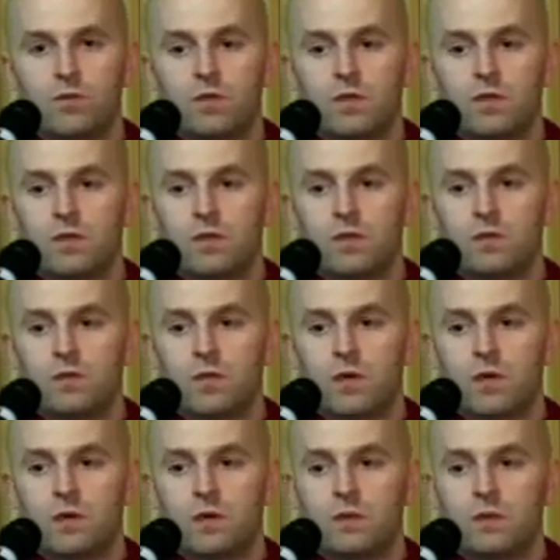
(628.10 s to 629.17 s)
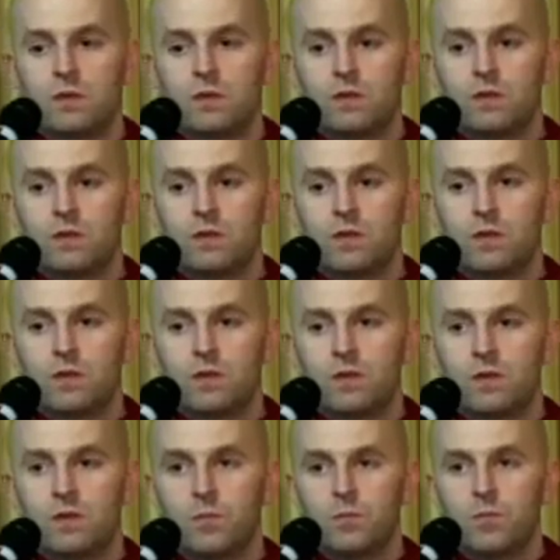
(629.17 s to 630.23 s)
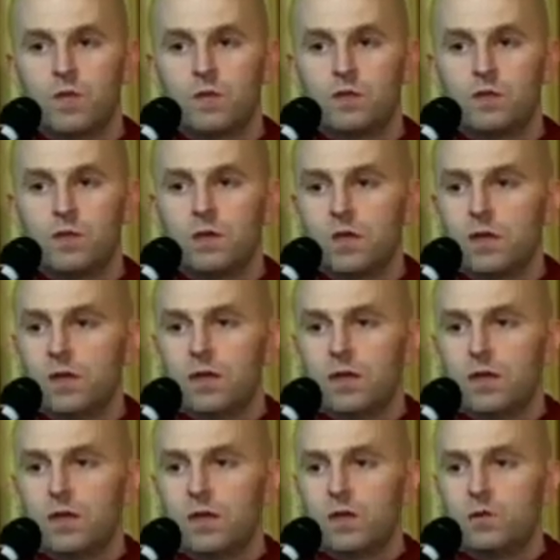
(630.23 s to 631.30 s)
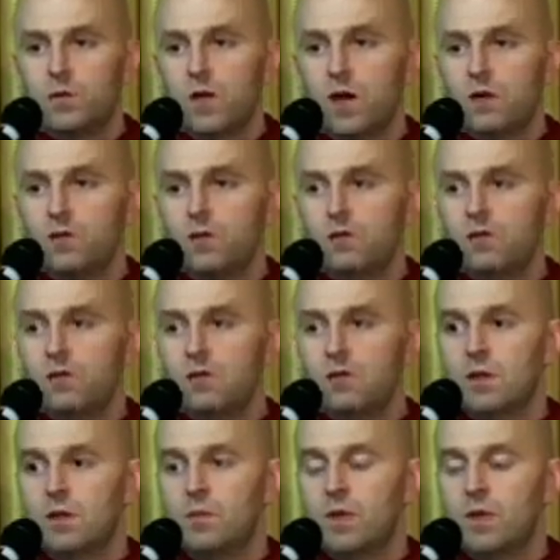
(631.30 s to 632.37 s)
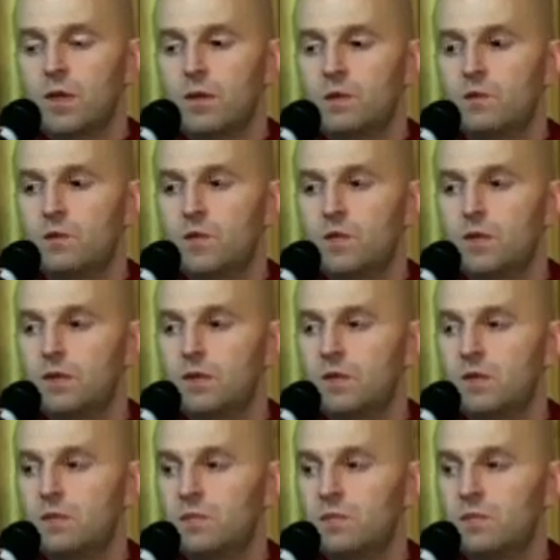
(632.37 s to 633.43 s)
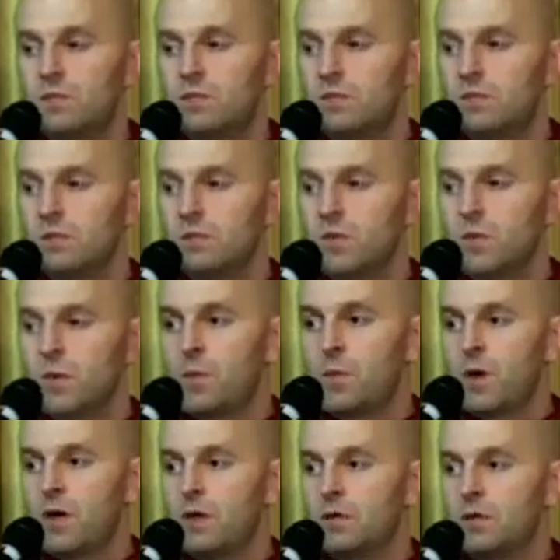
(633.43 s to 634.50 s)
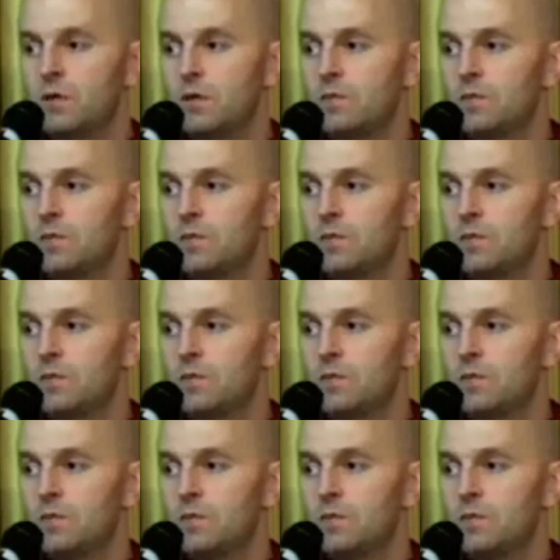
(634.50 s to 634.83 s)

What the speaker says: think to do that. But if we haven't eliminated greed from our mind,